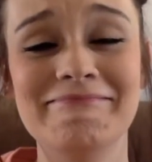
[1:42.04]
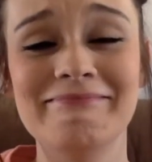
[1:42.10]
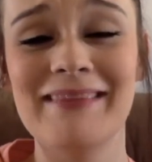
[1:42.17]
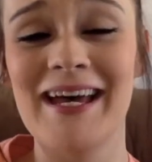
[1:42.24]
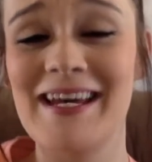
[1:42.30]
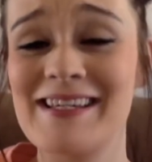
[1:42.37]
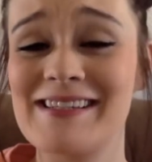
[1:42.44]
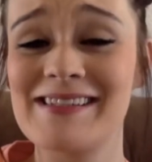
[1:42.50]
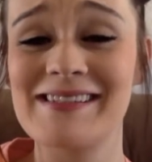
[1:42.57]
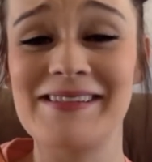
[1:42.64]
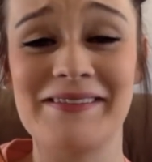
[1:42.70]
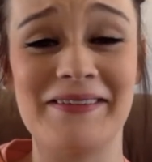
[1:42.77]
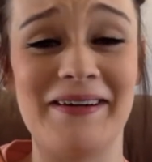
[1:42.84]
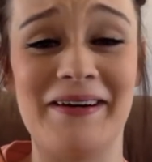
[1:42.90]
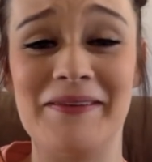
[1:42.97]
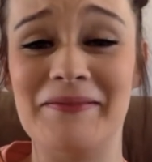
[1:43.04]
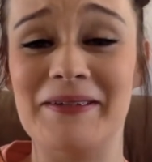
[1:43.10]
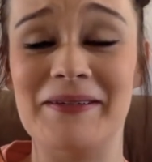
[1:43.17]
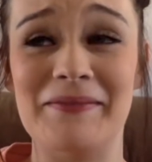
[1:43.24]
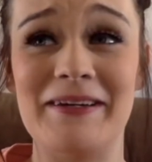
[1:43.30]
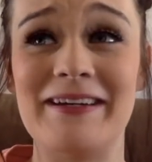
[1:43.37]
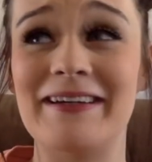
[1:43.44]
I just don't know how I'm
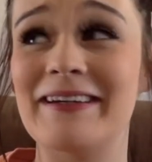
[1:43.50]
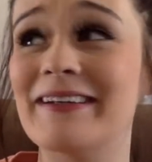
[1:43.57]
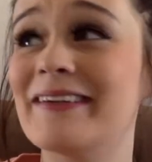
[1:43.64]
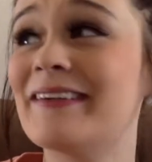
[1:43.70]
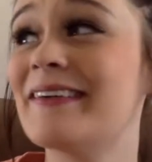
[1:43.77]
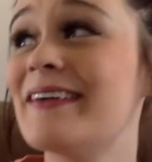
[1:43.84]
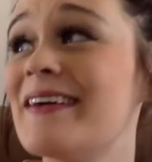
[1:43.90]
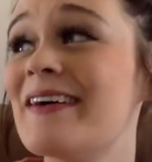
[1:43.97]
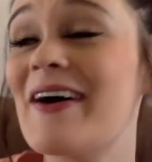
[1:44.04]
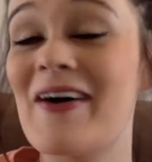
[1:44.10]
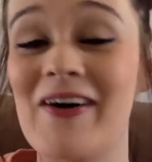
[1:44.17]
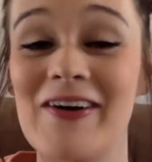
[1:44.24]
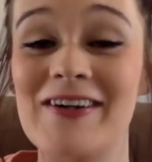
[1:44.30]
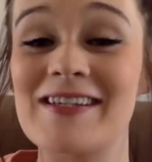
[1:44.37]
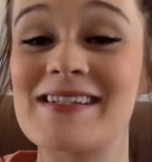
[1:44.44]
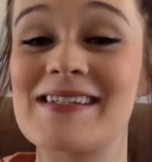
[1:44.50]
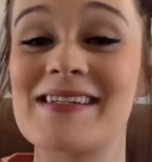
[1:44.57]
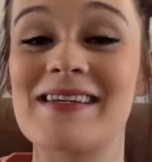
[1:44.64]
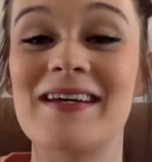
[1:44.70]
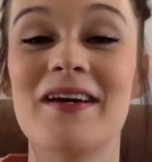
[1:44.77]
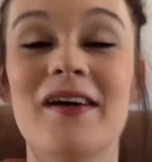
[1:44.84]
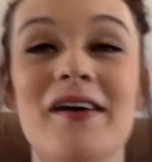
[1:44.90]
going to make it,
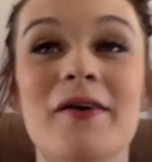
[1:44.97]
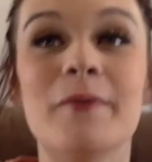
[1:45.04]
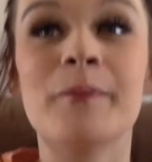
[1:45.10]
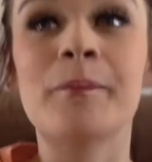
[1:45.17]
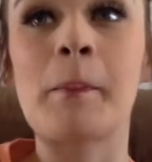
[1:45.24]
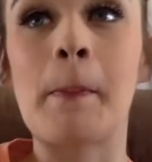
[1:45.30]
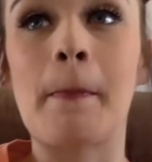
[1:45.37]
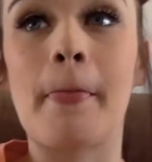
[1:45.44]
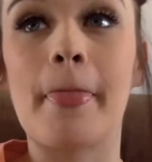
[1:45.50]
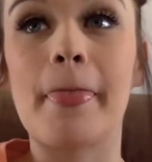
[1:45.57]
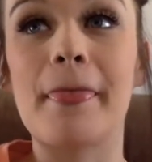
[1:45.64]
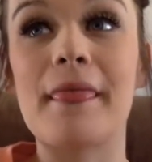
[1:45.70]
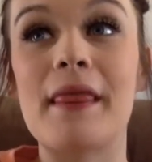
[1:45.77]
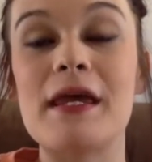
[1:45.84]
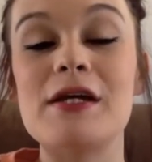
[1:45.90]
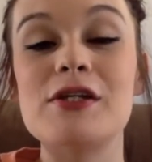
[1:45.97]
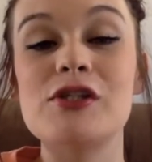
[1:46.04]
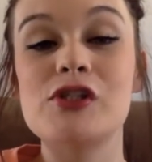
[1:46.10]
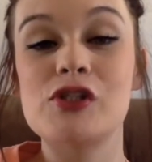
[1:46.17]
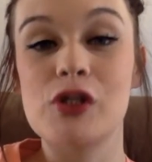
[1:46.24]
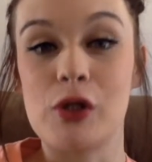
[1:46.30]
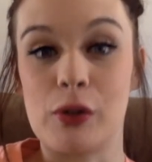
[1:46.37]
honestly.
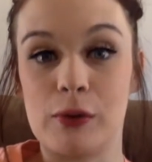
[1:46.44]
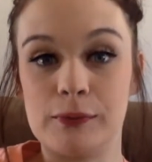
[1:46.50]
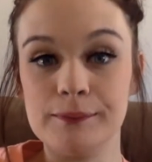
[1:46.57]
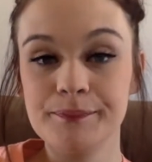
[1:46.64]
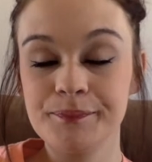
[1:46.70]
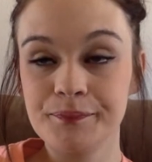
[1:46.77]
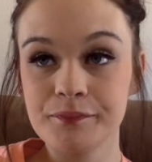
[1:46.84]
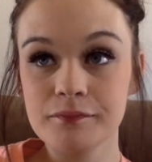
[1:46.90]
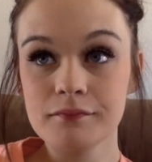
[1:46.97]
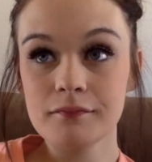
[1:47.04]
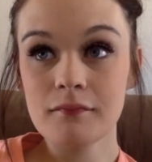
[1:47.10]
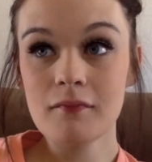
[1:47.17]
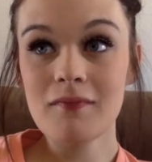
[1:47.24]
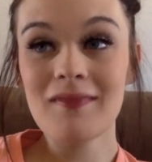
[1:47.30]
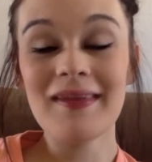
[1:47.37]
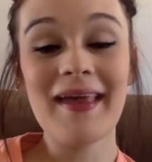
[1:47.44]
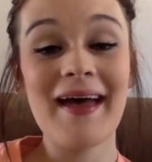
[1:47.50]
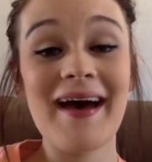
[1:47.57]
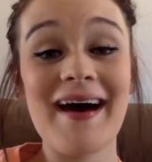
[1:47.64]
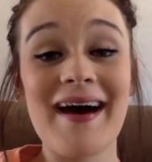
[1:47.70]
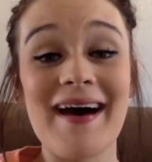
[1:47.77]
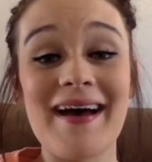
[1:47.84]
So,
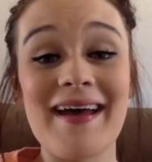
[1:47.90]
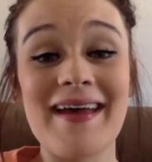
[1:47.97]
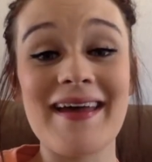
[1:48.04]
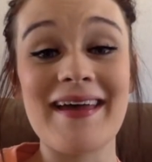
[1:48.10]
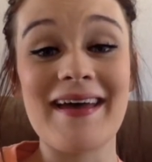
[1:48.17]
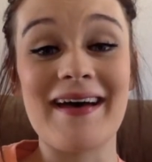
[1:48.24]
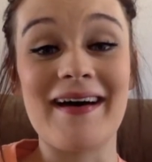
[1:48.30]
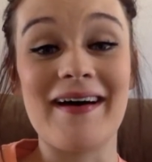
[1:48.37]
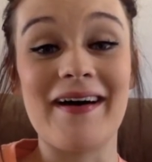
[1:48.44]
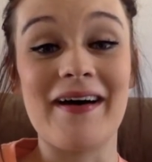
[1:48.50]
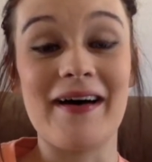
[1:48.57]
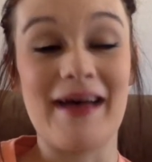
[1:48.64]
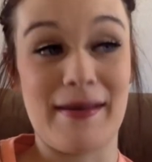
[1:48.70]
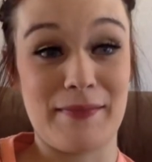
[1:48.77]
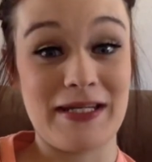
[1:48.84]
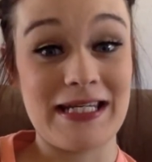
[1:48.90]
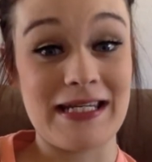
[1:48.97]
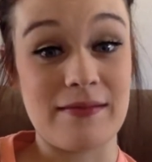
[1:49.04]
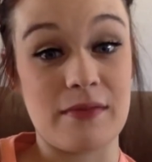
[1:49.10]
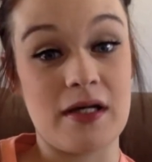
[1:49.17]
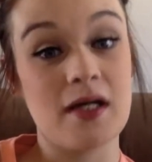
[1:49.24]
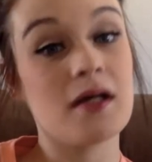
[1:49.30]
I am
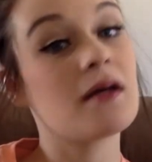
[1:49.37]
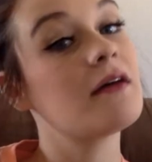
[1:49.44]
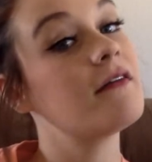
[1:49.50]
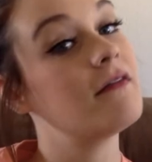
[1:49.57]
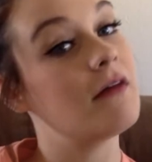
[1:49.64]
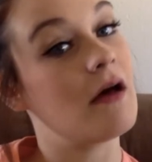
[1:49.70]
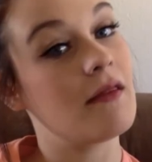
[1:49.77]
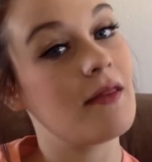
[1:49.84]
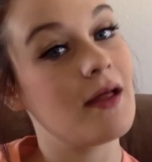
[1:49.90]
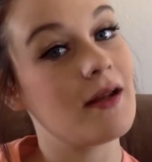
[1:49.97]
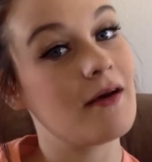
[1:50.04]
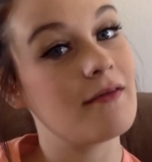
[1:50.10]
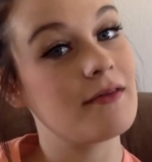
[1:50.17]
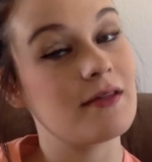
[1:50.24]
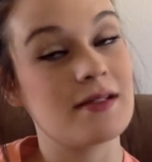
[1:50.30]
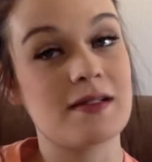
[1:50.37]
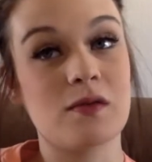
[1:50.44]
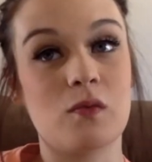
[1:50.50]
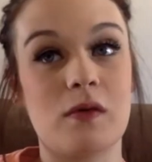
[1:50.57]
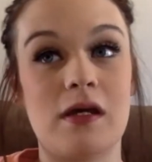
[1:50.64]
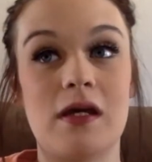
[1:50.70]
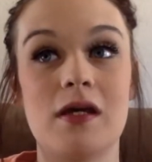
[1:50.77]
anemic. Found that out this
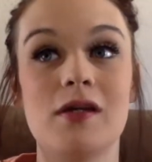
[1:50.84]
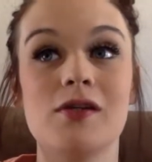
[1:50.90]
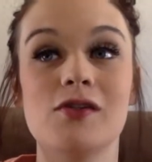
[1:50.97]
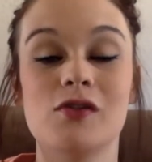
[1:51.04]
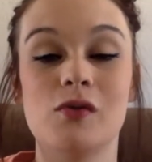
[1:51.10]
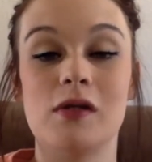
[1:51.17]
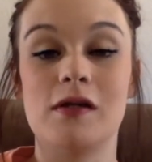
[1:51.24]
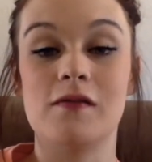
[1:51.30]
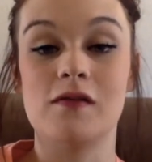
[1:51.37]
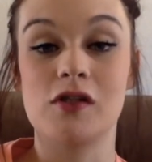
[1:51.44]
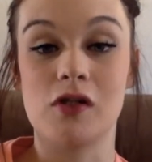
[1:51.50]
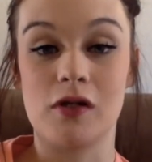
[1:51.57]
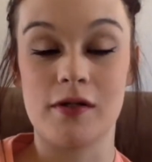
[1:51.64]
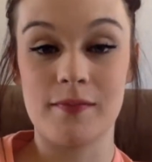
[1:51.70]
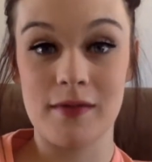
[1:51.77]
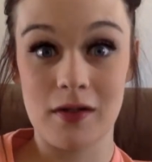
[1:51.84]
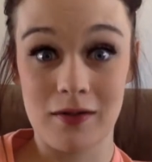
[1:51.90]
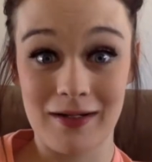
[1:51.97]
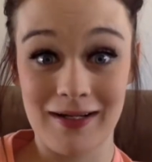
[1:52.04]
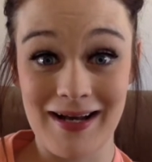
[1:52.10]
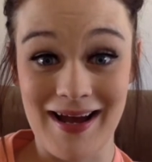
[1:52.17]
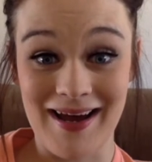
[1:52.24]
week. So, they have started me
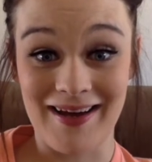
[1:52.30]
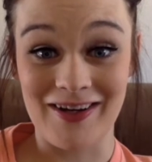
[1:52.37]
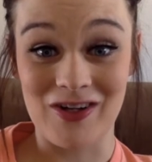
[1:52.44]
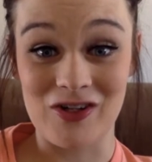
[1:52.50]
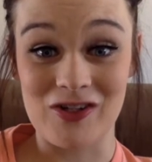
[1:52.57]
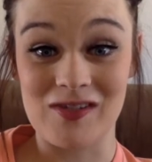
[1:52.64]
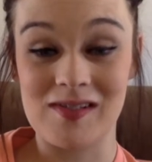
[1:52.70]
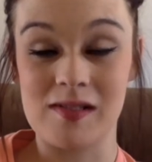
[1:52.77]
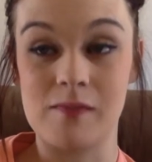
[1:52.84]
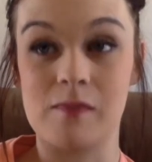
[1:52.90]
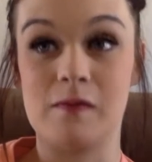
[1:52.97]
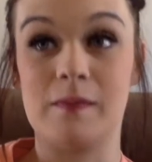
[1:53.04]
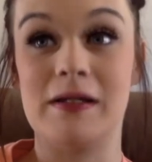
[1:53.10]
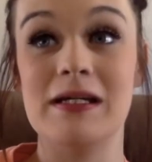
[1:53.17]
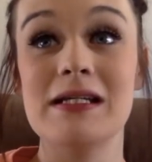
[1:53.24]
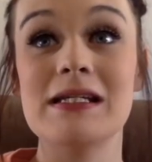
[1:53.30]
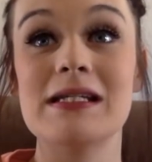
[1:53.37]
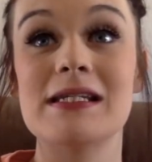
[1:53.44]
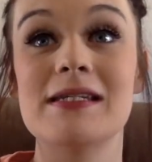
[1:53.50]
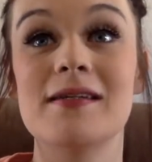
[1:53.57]
on an iron supplement.